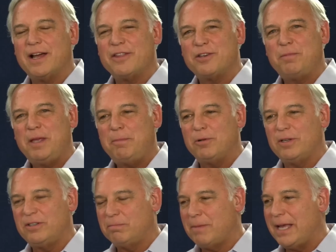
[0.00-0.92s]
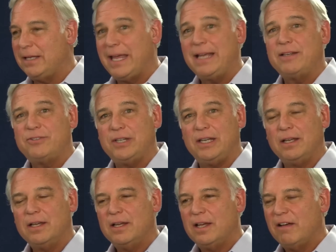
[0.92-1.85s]
other people is my legacy
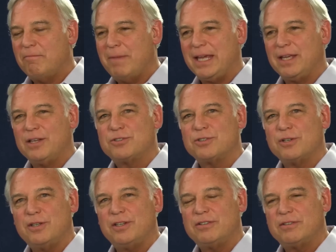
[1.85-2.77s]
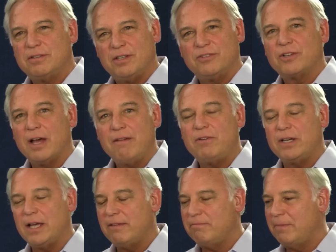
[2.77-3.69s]
of making sure this
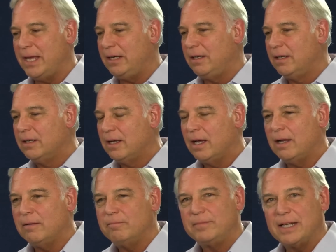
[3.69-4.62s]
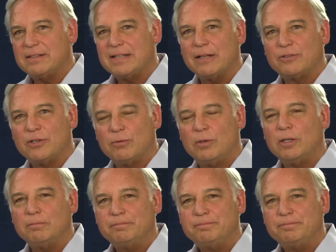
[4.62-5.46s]
discovery I've made gets out to the world.